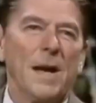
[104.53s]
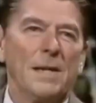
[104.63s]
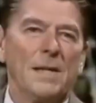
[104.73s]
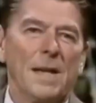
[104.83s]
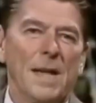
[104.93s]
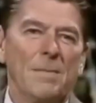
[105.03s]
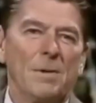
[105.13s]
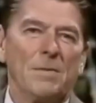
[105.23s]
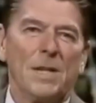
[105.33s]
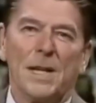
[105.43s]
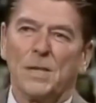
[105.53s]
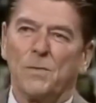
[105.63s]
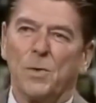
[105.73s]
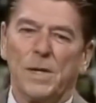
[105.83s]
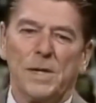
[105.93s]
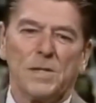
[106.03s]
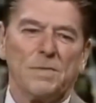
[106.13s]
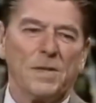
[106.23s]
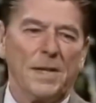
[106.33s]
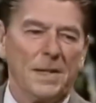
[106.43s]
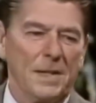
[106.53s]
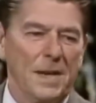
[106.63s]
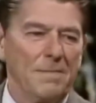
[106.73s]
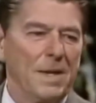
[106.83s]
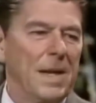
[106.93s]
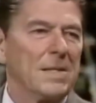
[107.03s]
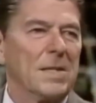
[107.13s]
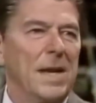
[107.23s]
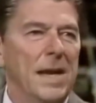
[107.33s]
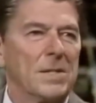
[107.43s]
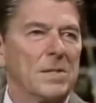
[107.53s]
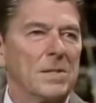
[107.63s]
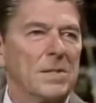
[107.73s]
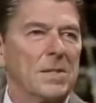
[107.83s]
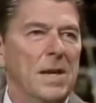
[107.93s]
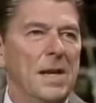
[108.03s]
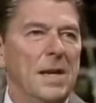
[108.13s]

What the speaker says: gotten in the habit over the last 40 years of thinking the government has the answers.